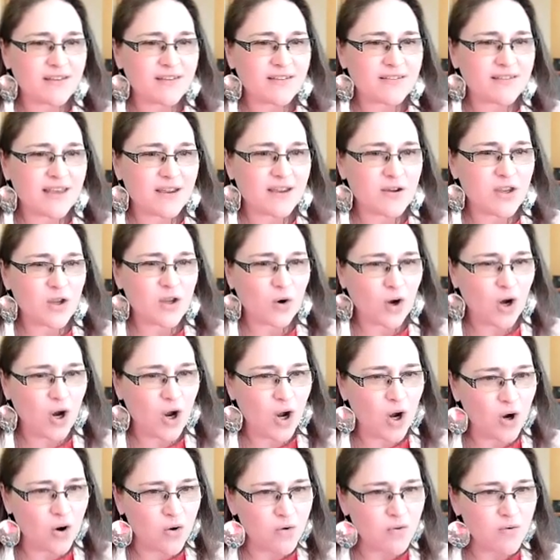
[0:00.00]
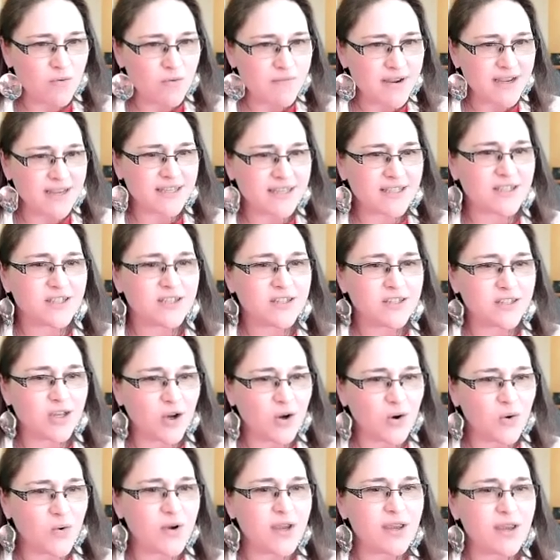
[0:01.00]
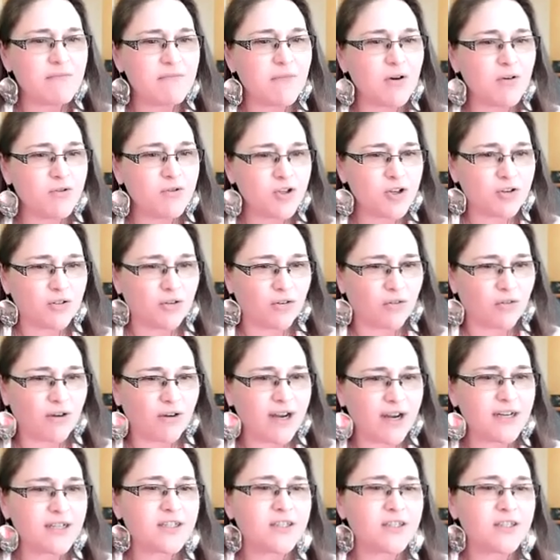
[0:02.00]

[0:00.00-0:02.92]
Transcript: that your home is so emotional, right?